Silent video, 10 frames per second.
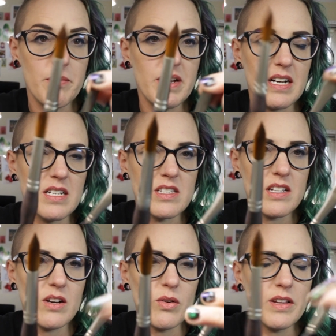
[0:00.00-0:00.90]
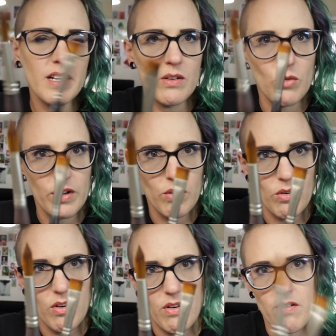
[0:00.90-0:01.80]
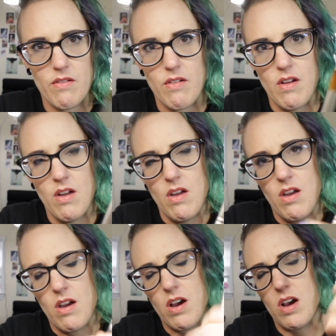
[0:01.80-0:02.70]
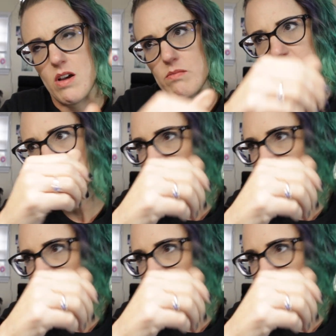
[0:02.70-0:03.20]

because acrylic and oil are um,